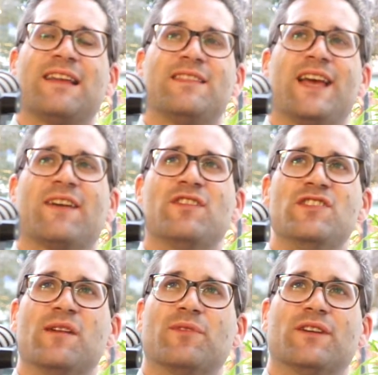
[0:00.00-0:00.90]
think of a
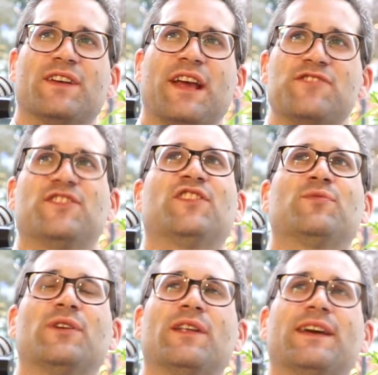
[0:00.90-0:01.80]
number of occasions
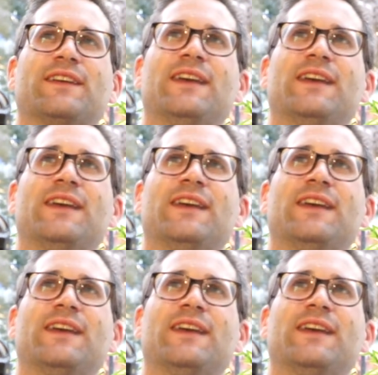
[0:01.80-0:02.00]
where like,